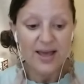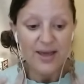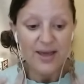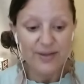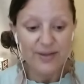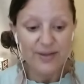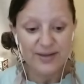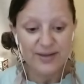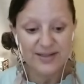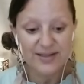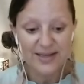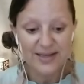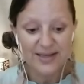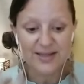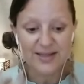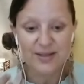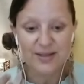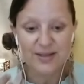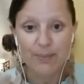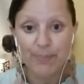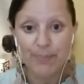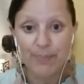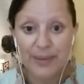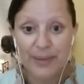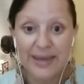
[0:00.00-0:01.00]
This is the
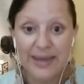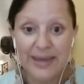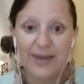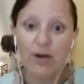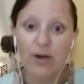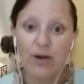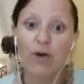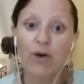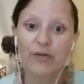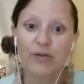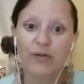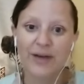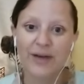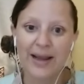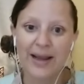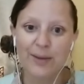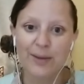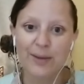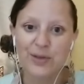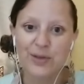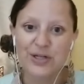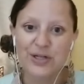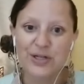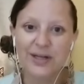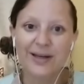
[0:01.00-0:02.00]
peak of
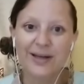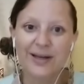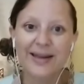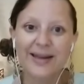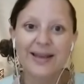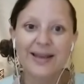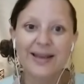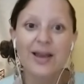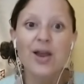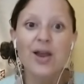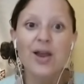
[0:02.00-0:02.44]
language learning.